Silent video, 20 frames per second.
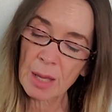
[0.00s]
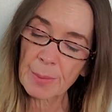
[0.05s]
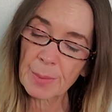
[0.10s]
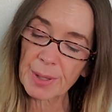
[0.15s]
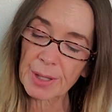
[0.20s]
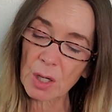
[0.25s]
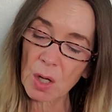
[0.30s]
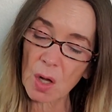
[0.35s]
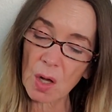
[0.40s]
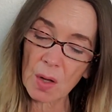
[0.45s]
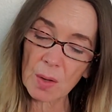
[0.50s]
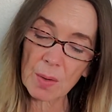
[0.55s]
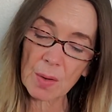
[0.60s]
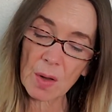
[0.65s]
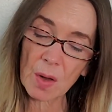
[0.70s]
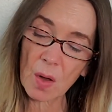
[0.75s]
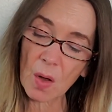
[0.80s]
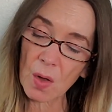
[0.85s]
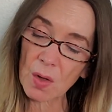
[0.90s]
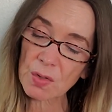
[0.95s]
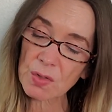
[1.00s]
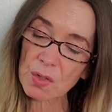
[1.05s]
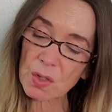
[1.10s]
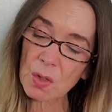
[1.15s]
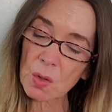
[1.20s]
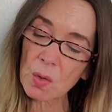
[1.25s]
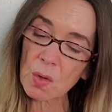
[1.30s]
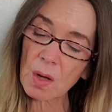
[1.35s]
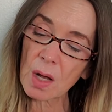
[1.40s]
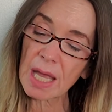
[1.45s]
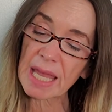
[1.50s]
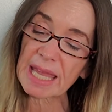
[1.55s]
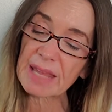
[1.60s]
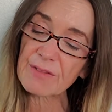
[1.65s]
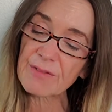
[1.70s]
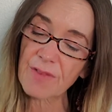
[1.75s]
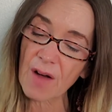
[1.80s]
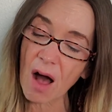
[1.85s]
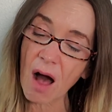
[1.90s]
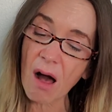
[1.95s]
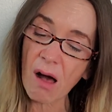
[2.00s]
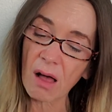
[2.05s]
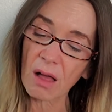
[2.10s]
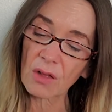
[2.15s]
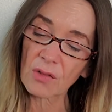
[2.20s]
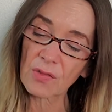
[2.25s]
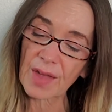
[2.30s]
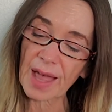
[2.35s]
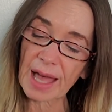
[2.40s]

but also evolve